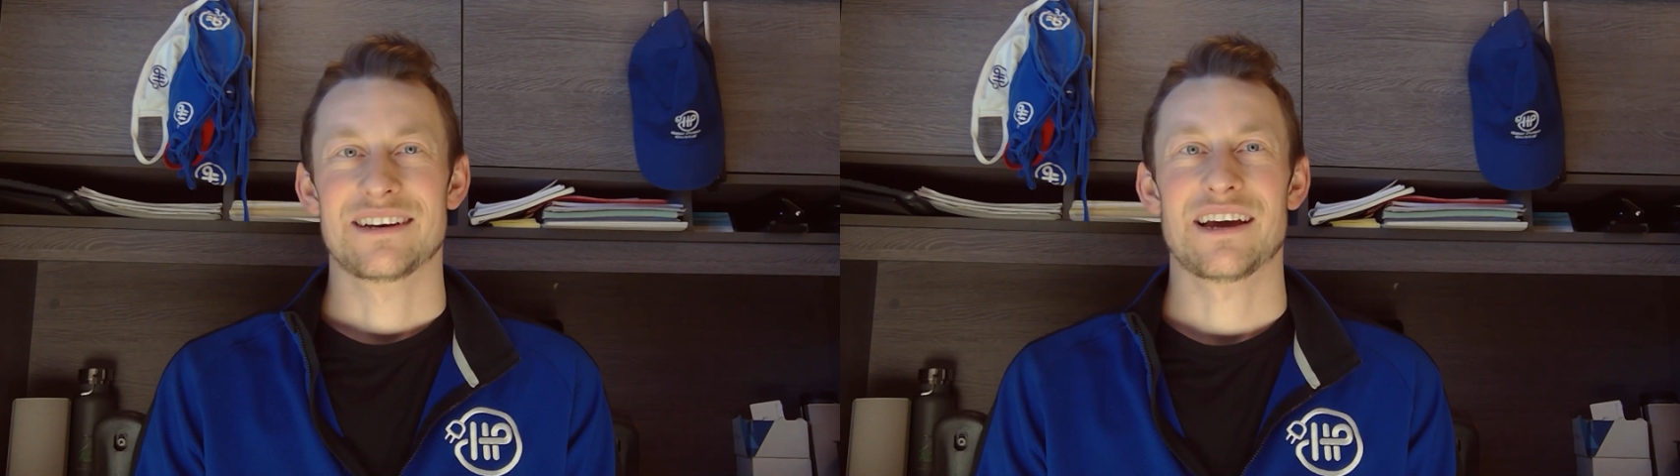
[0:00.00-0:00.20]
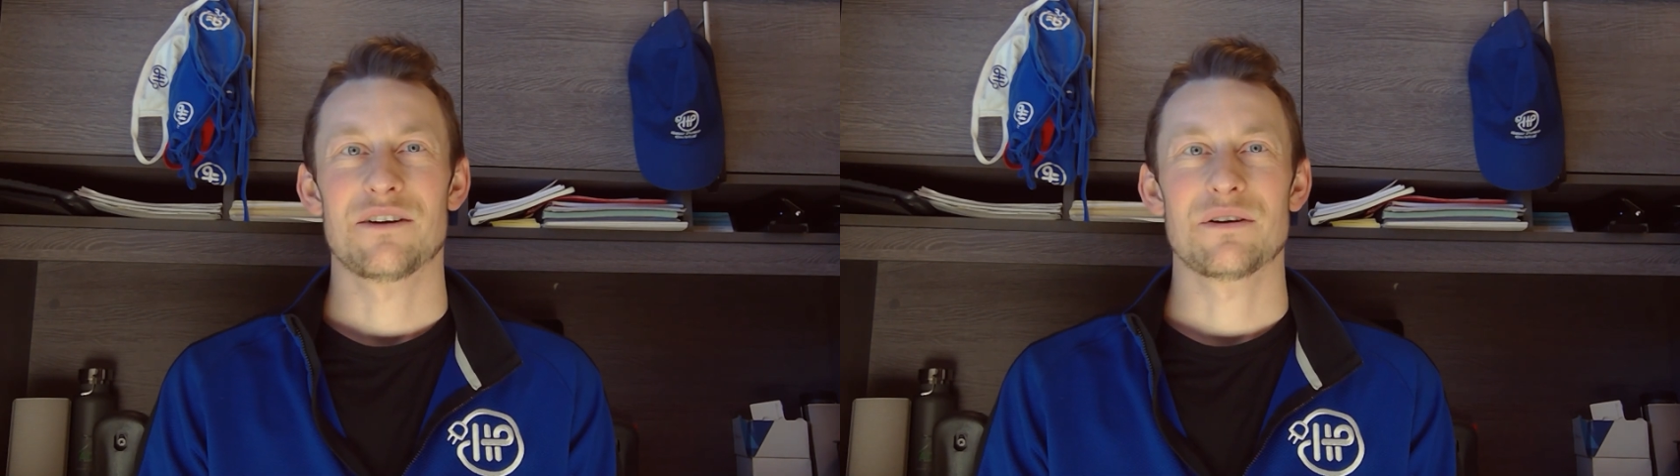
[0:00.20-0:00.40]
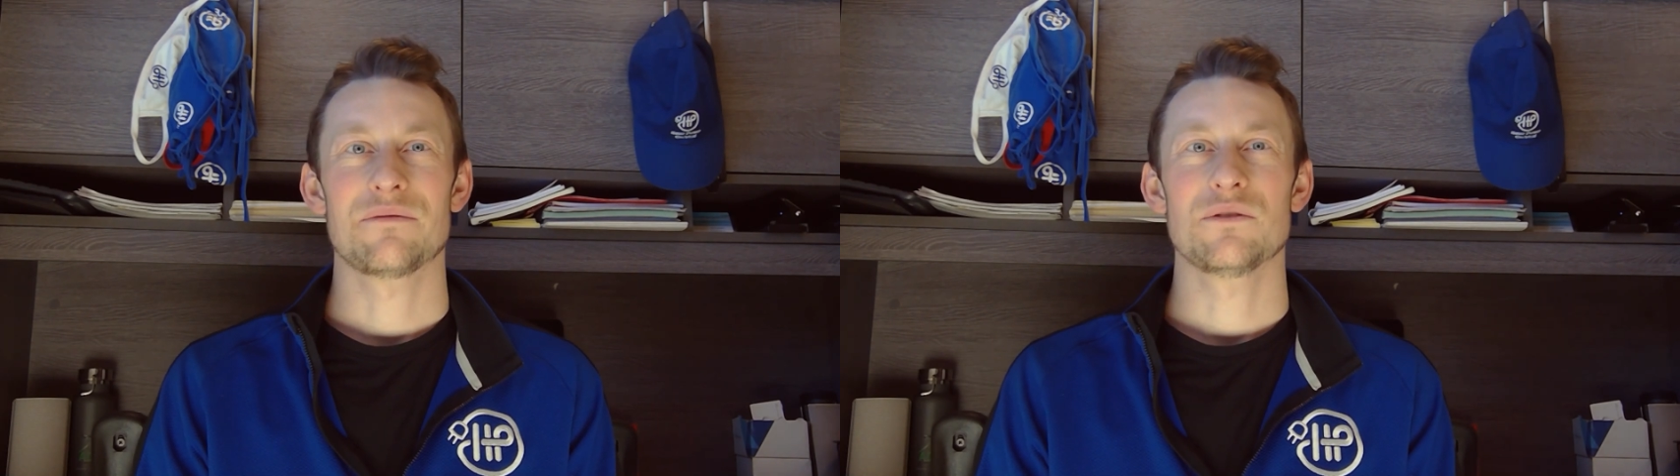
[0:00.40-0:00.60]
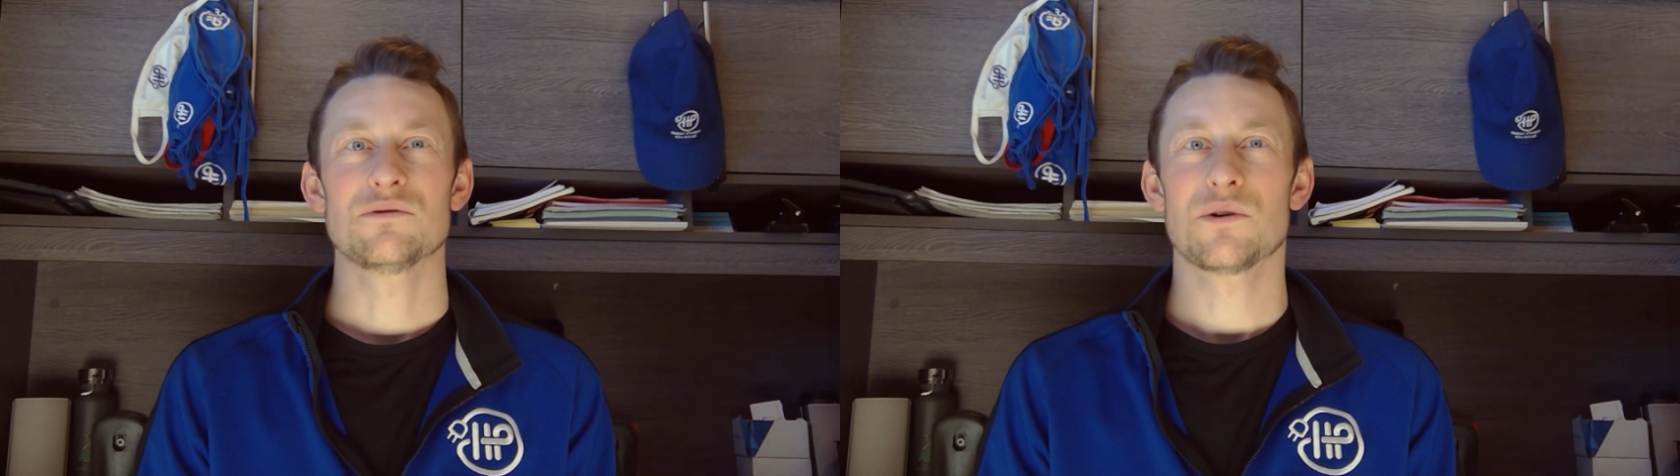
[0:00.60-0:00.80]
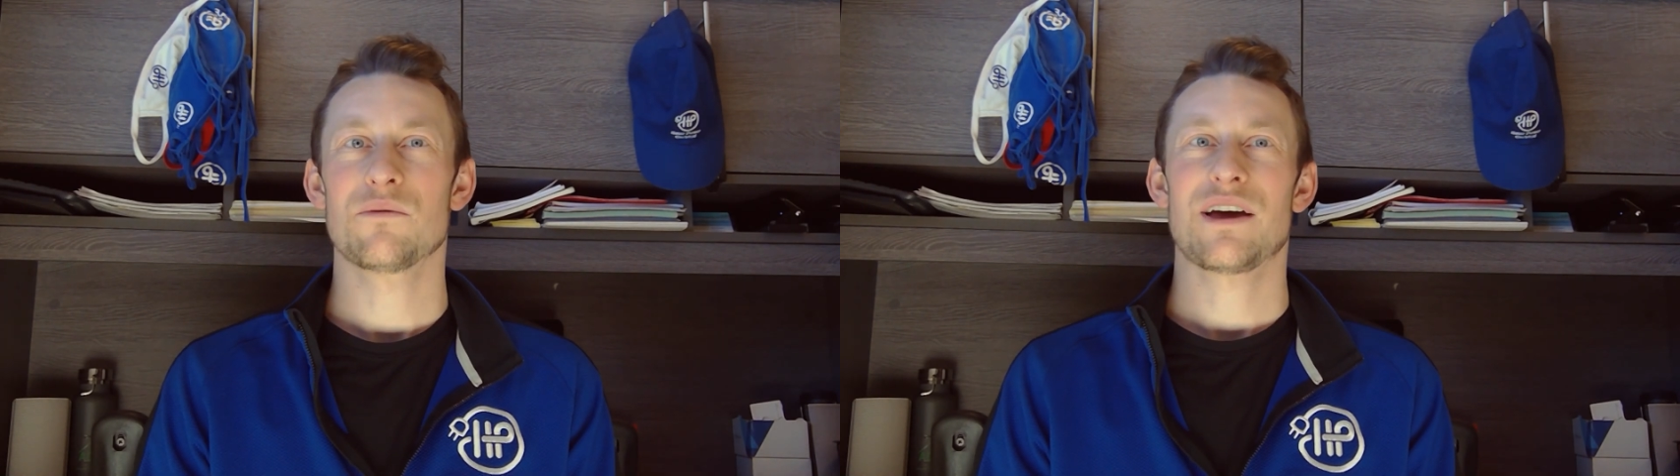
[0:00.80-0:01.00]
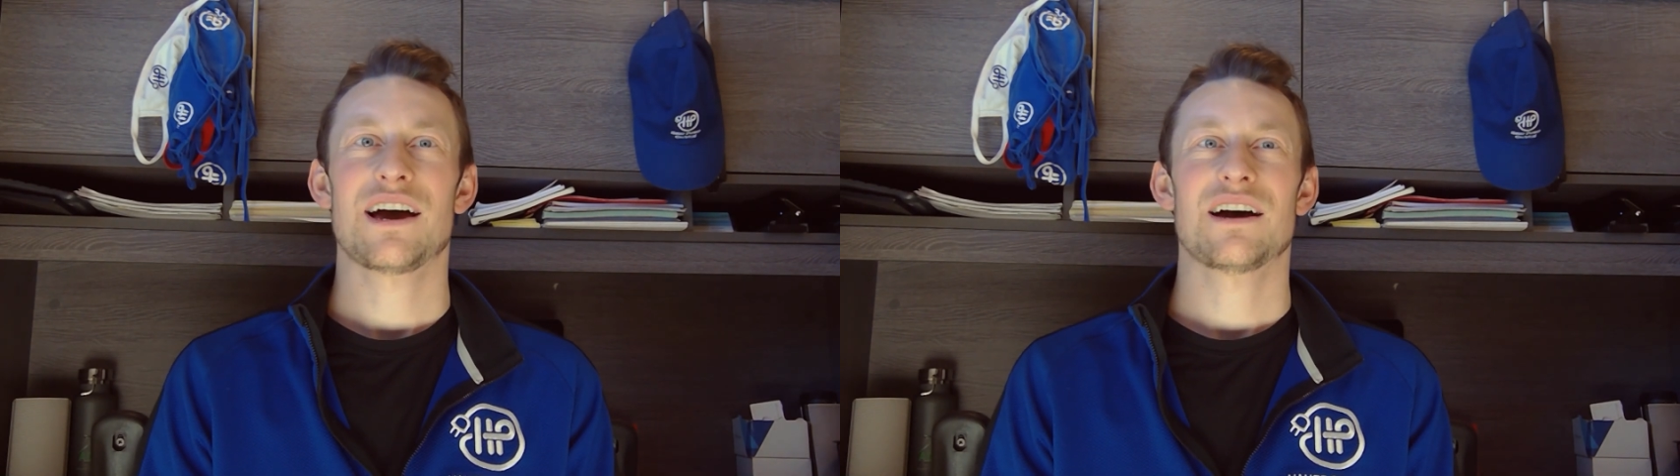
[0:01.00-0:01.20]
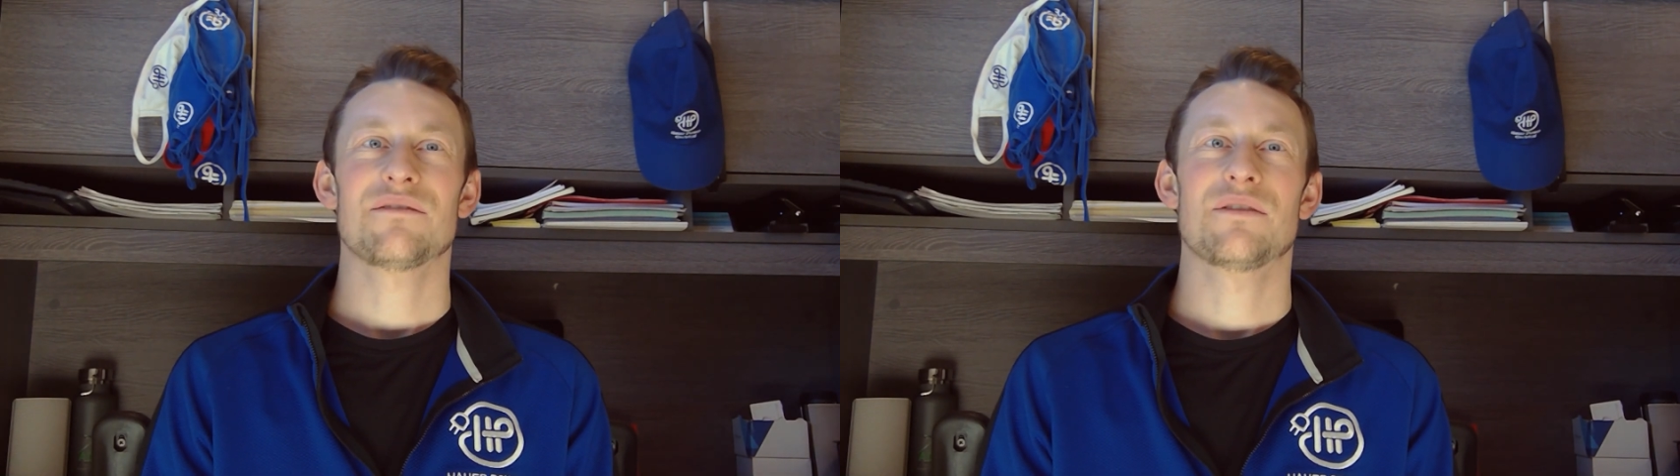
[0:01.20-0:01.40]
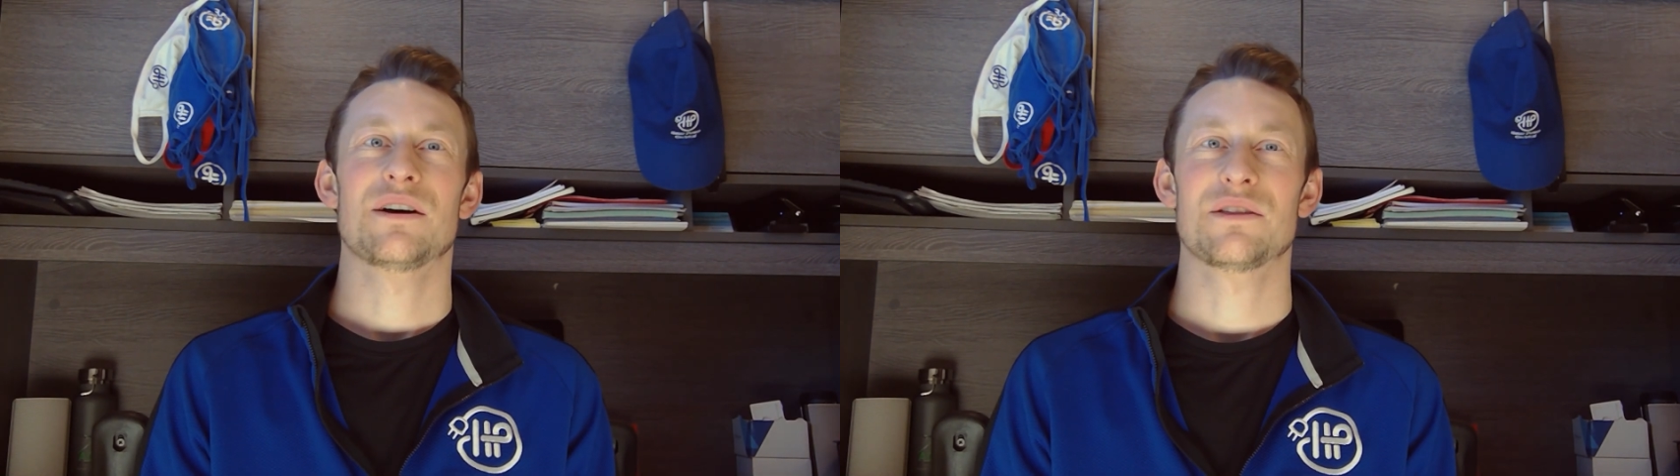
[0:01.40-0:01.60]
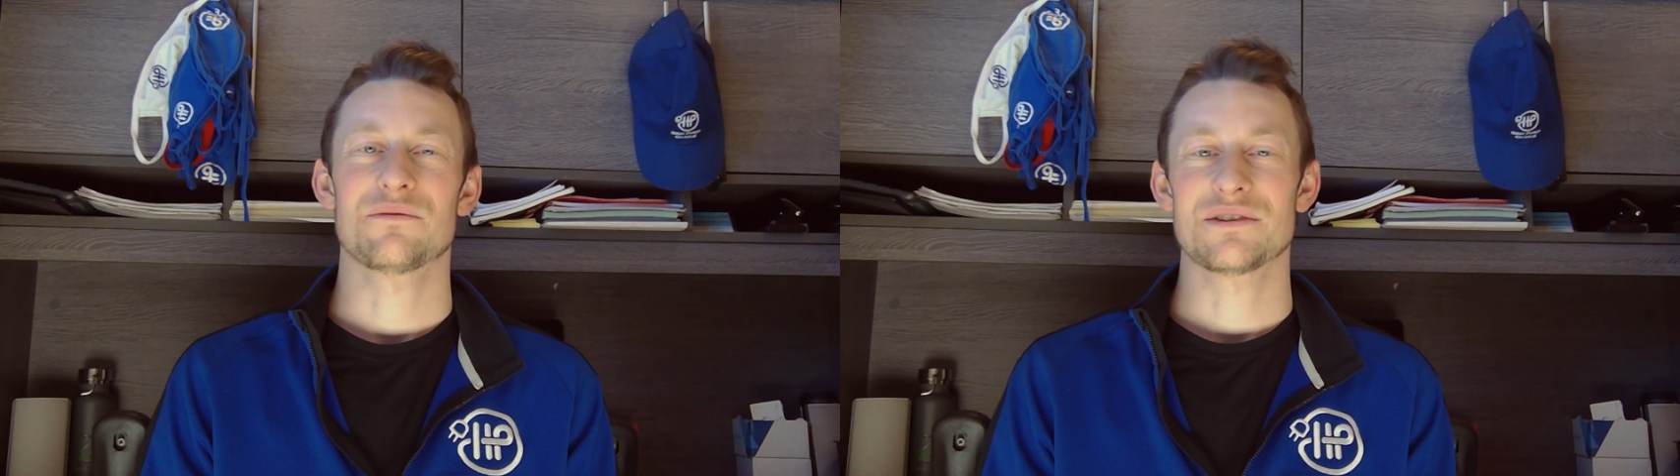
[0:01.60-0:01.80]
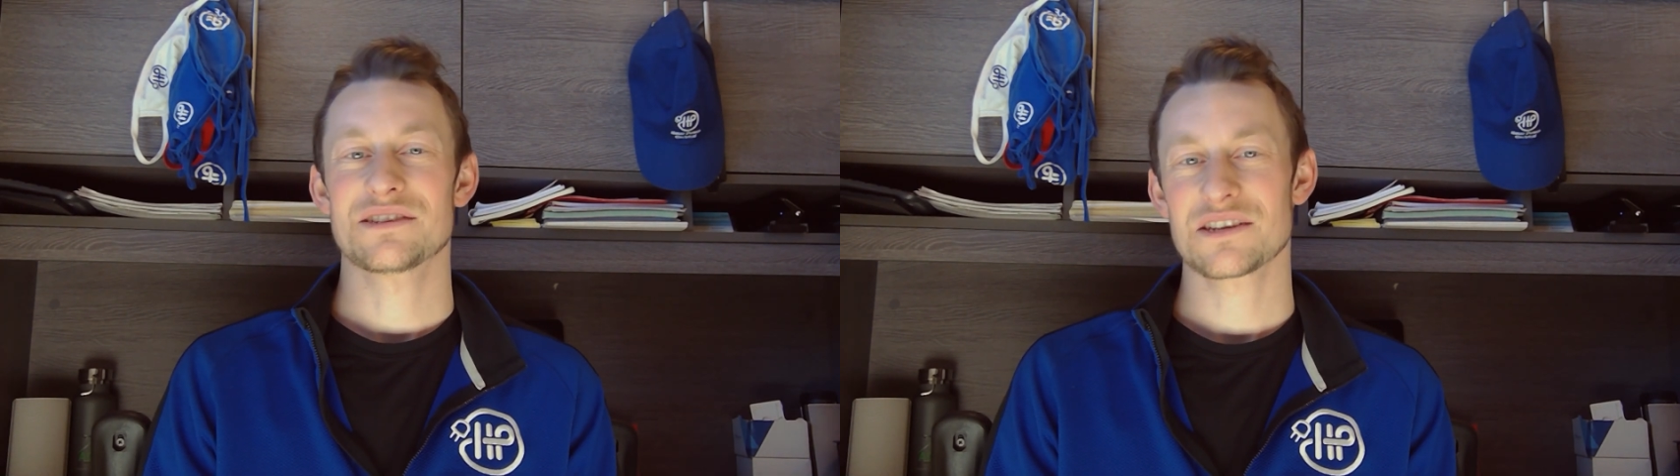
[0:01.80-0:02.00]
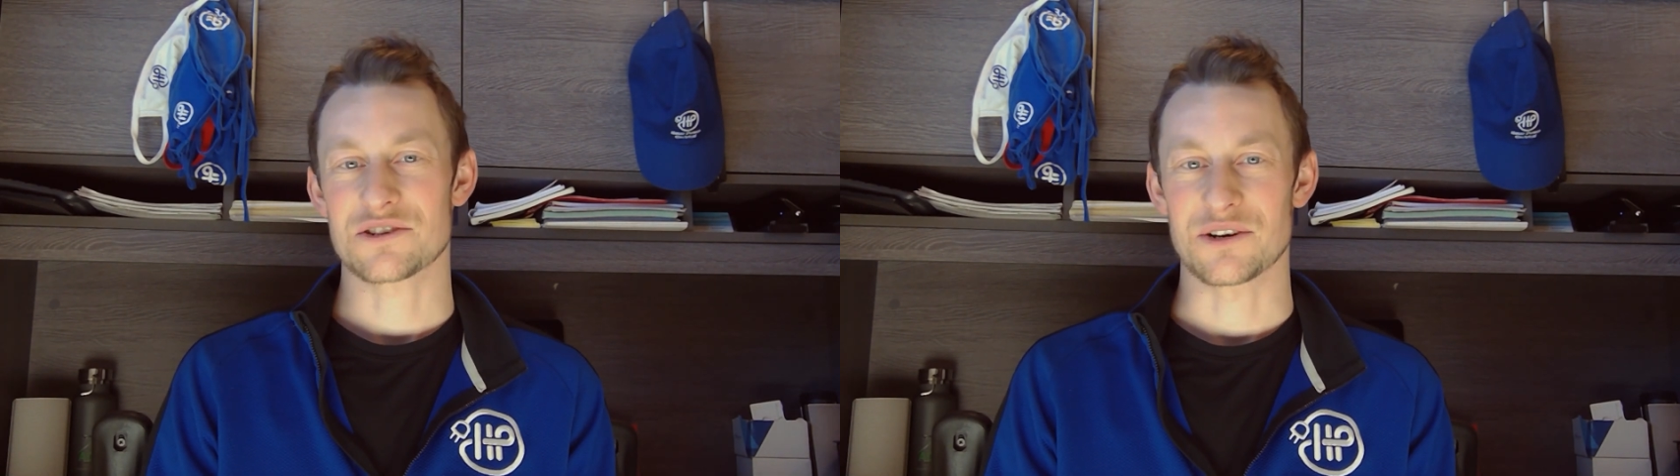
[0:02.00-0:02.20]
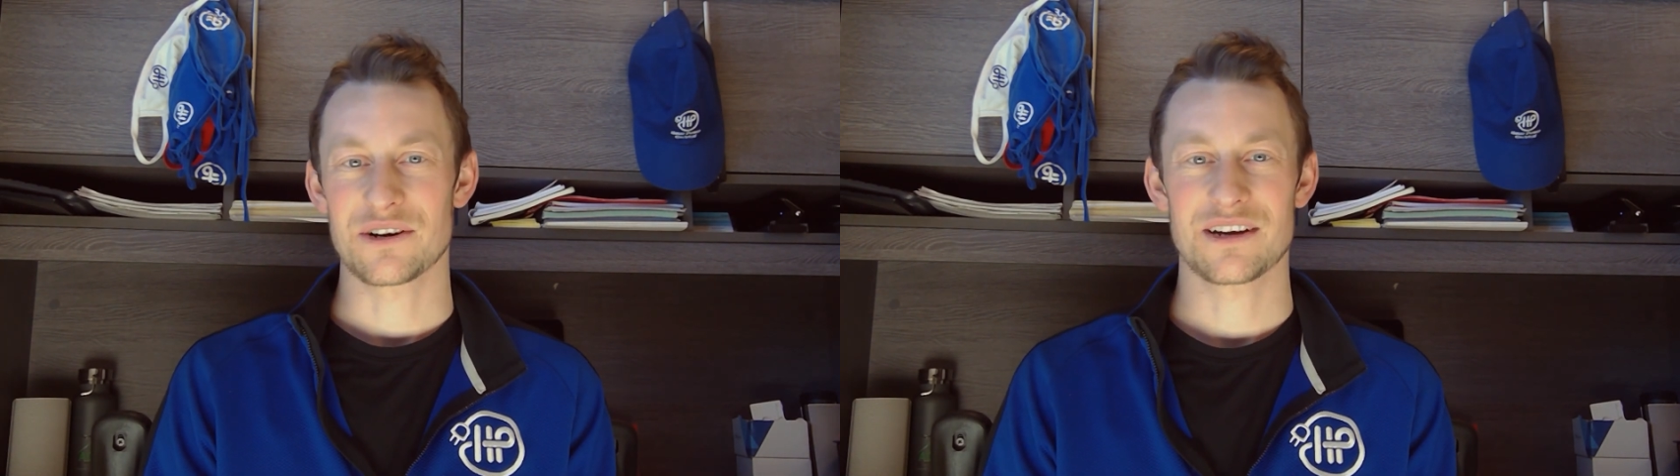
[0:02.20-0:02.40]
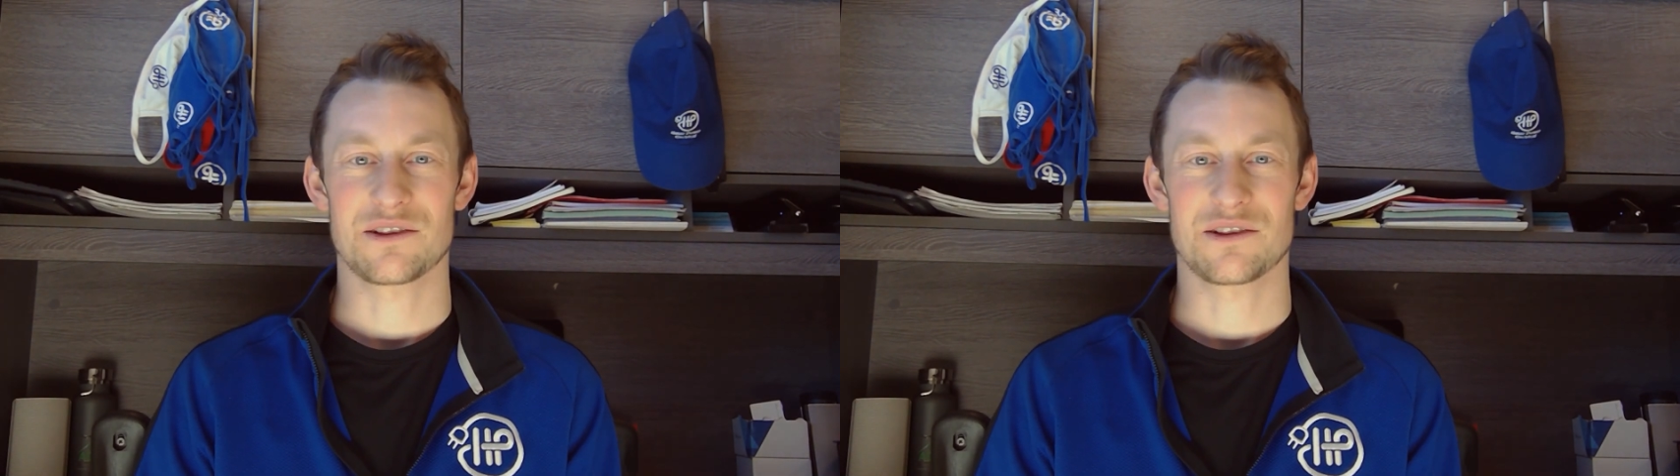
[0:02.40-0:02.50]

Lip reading: Now, if you don't have the resistor,